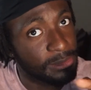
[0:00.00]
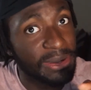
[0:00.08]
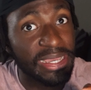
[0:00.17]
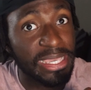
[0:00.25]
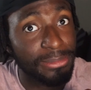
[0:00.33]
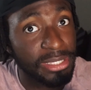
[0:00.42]

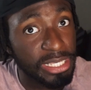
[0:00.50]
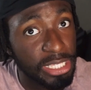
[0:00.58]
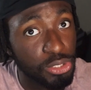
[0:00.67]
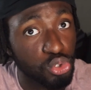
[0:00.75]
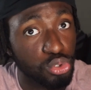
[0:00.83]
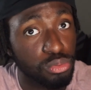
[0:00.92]
Miami
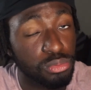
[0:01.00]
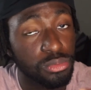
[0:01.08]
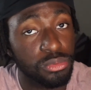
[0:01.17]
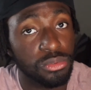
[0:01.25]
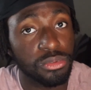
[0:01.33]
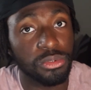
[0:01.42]
needs you.
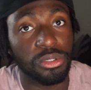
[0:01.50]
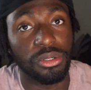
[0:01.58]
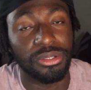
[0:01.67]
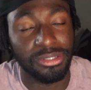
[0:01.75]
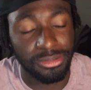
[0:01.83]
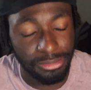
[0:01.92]

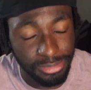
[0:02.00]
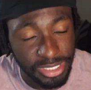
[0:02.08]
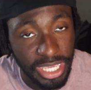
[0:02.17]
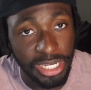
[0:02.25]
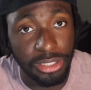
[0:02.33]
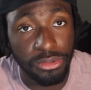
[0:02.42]

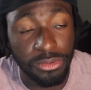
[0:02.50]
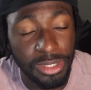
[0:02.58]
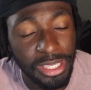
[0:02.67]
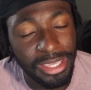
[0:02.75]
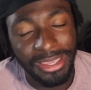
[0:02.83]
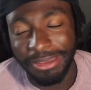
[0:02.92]
I'm telling you,
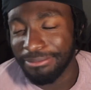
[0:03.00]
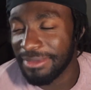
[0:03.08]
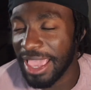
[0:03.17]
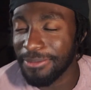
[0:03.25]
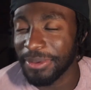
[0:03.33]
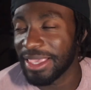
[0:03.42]

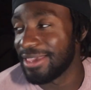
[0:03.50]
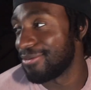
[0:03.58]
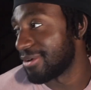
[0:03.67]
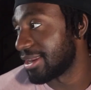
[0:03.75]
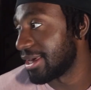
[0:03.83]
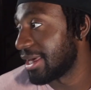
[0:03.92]
maybe
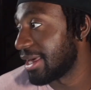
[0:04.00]
even